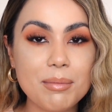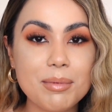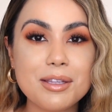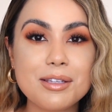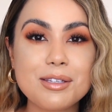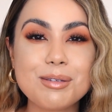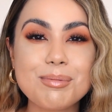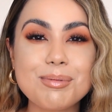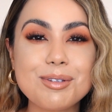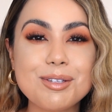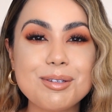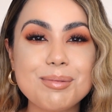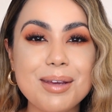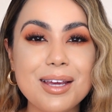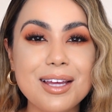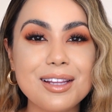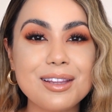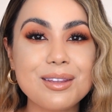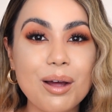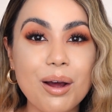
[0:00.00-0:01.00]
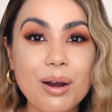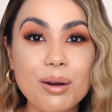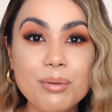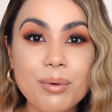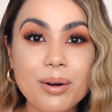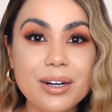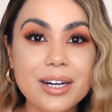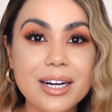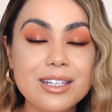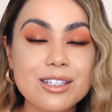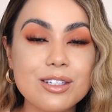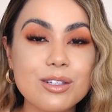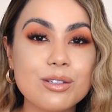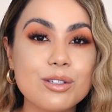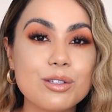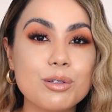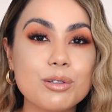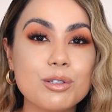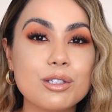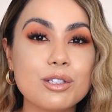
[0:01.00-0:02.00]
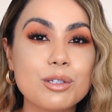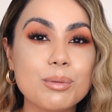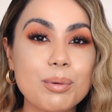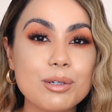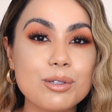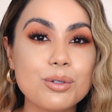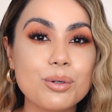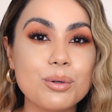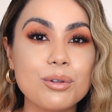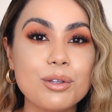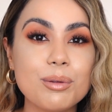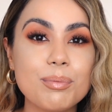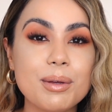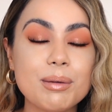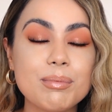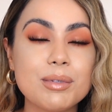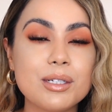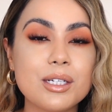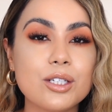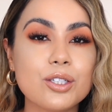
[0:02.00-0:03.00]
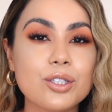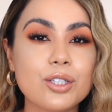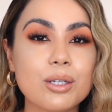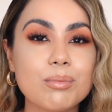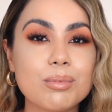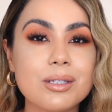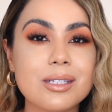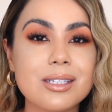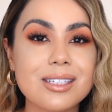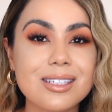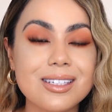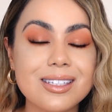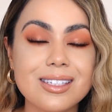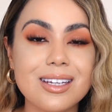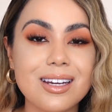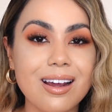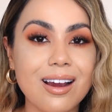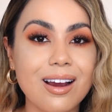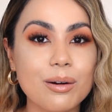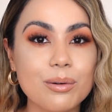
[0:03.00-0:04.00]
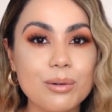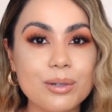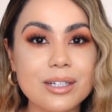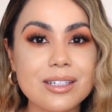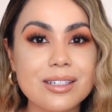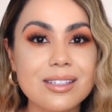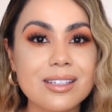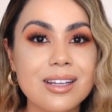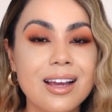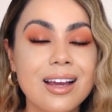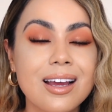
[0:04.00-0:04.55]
And this is supposed to be long wearing, so it's supposed to hold the pigmentation up to 16 hours,